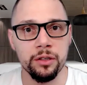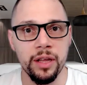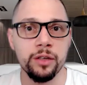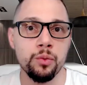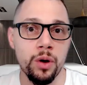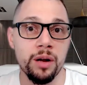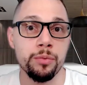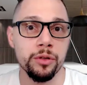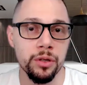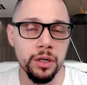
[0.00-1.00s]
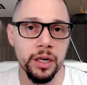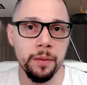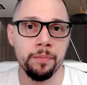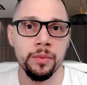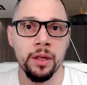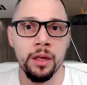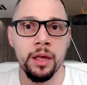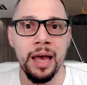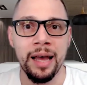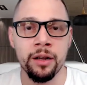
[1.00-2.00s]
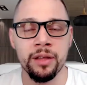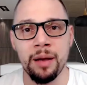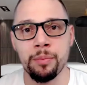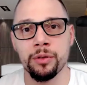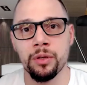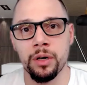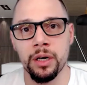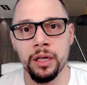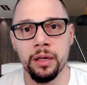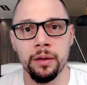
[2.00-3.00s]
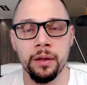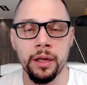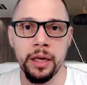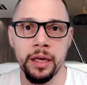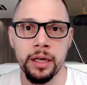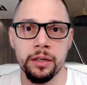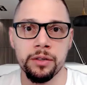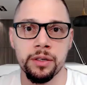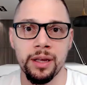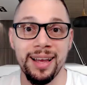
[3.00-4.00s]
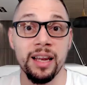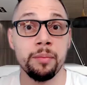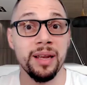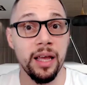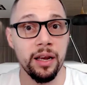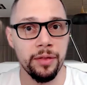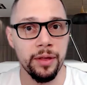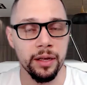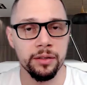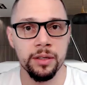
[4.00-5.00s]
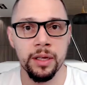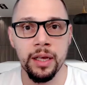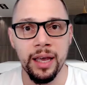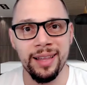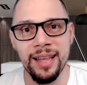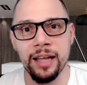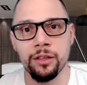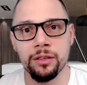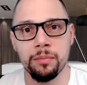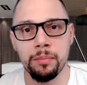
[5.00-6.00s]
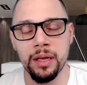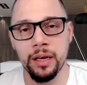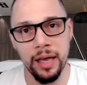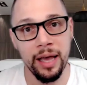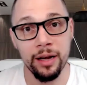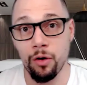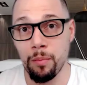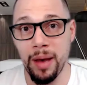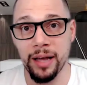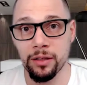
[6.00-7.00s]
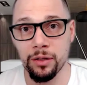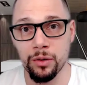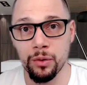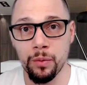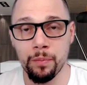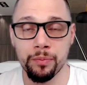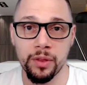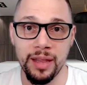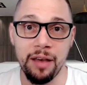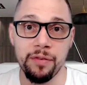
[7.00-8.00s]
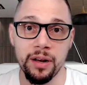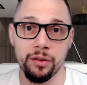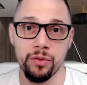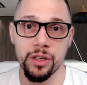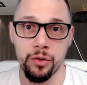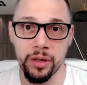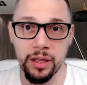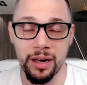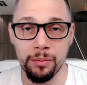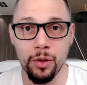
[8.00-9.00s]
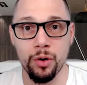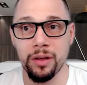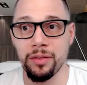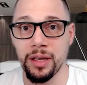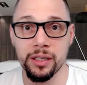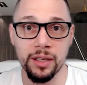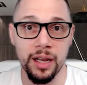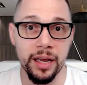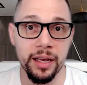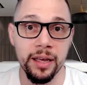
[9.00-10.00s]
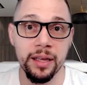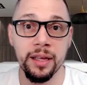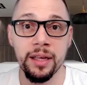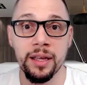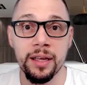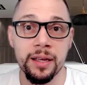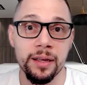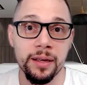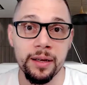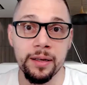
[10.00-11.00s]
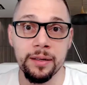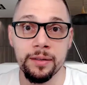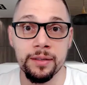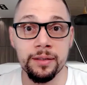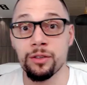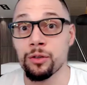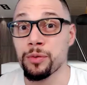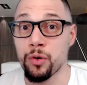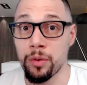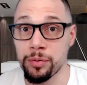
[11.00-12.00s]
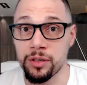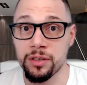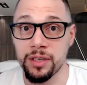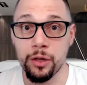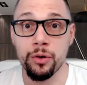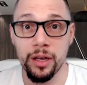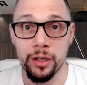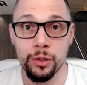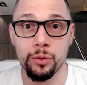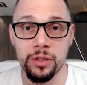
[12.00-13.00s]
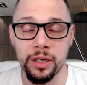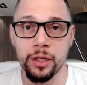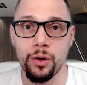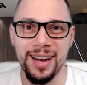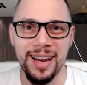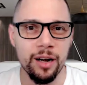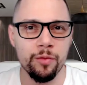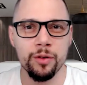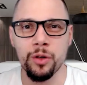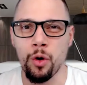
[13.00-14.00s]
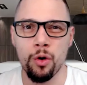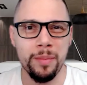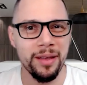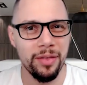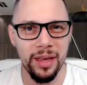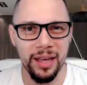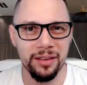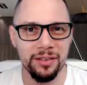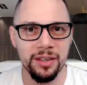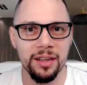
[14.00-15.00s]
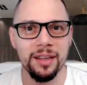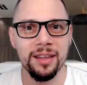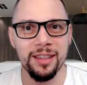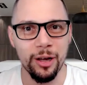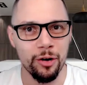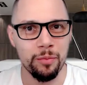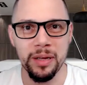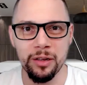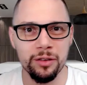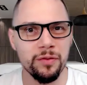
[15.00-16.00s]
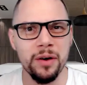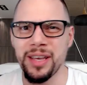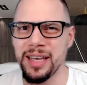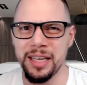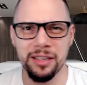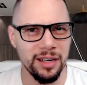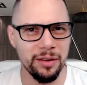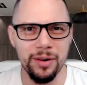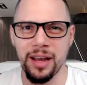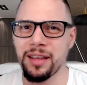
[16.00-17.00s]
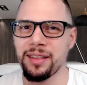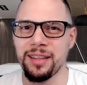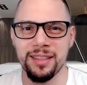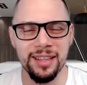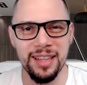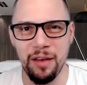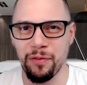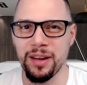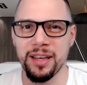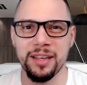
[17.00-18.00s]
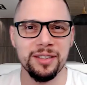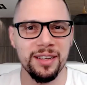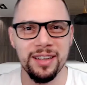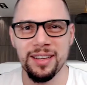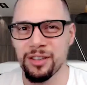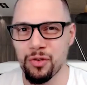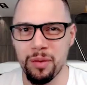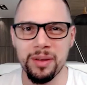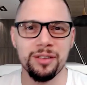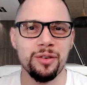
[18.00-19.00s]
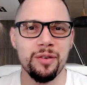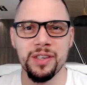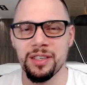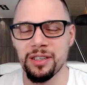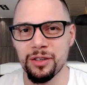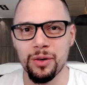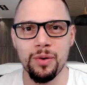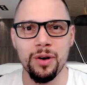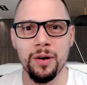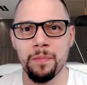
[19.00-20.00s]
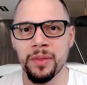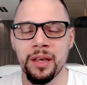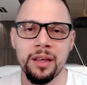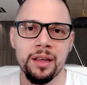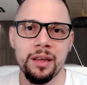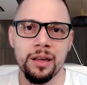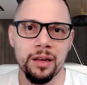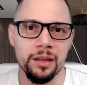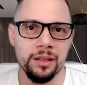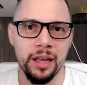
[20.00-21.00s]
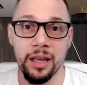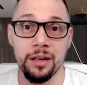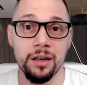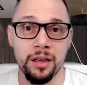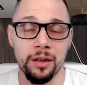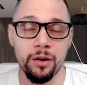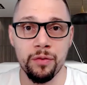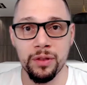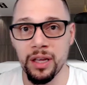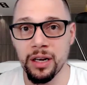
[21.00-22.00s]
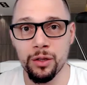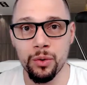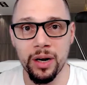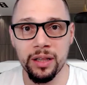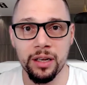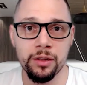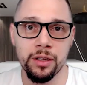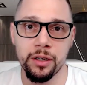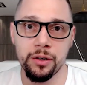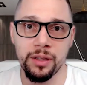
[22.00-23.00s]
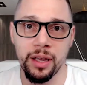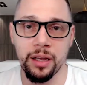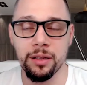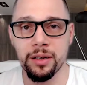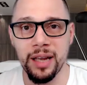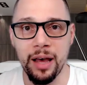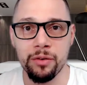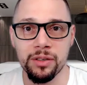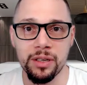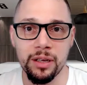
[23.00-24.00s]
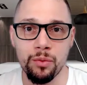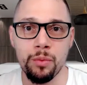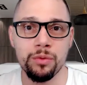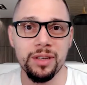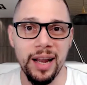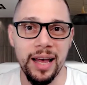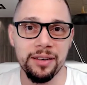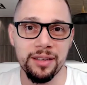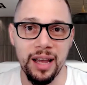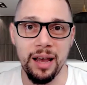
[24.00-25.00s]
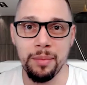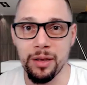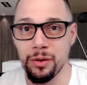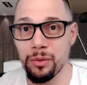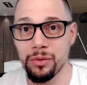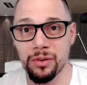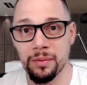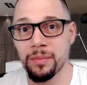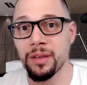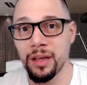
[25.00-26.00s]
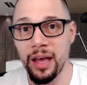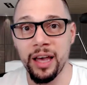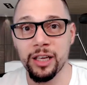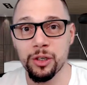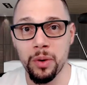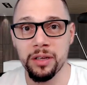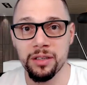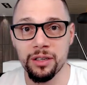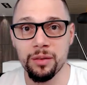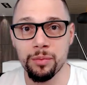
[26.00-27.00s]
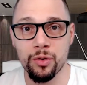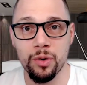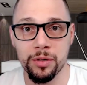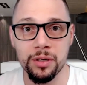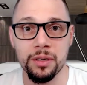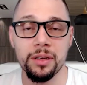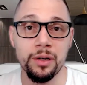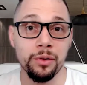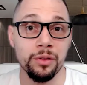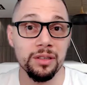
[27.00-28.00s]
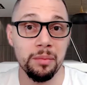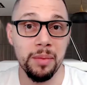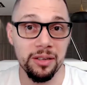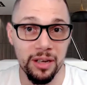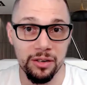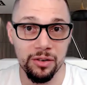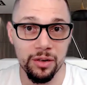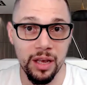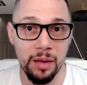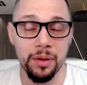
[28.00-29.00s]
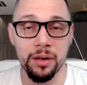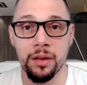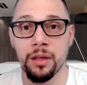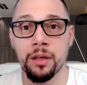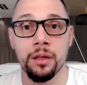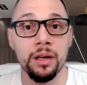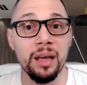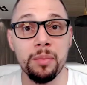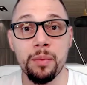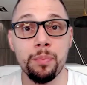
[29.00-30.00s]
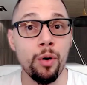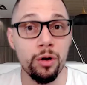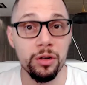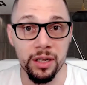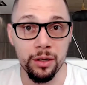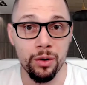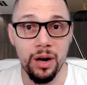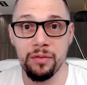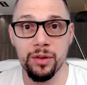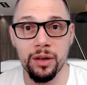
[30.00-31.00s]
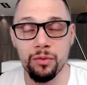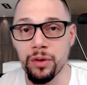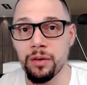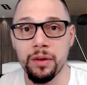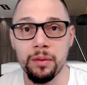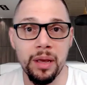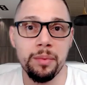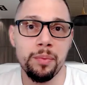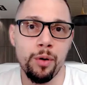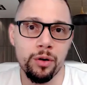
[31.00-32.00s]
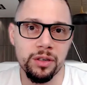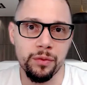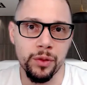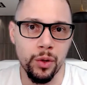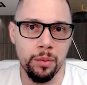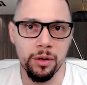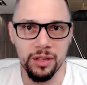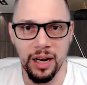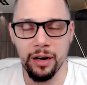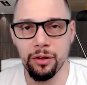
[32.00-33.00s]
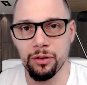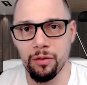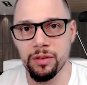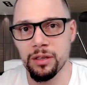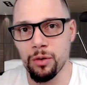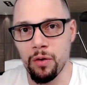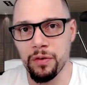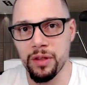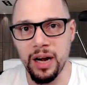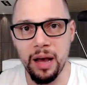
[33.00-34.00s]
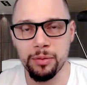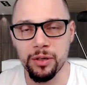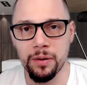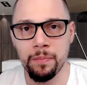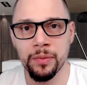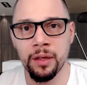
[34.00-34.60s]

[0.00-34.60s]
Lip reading: So that's one opportunity. Another opportunity is eliminating things. And that doesn't mean, again, going back to not feeling restricted. I'm talking things like subscriptions that you're not using. You know, a lot of us automate things that are bills very easily, right? The Netflix, streaming services, and so on. Take a look. You know, if you didn't do it at the end of the year, take a look now and see, when was the last time I used XYZ subscription? You know, does it make sense to keep it? Let me pause it. You don't have to get rid of it. Maybe pause it for 3 months. A lot of the services offer that option.